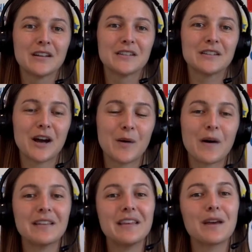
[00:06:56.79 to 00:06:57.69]
So
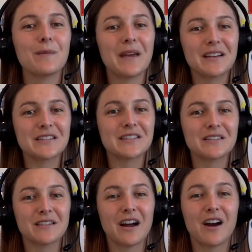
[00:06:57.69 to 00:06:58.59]
I think it makes
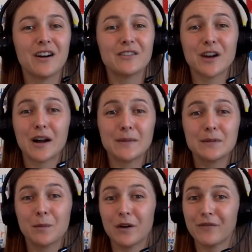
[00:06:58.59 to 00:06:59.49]
our
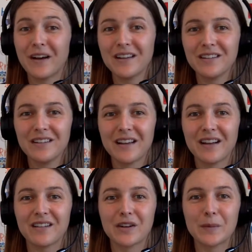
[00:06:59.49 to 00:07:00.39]
jobs more fun
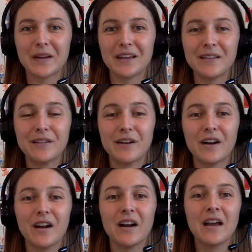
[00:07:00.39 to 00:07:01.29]
and a little bit
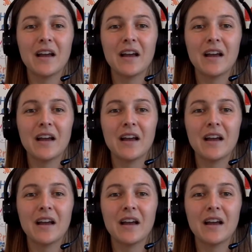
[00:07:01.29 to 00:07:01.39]
easier,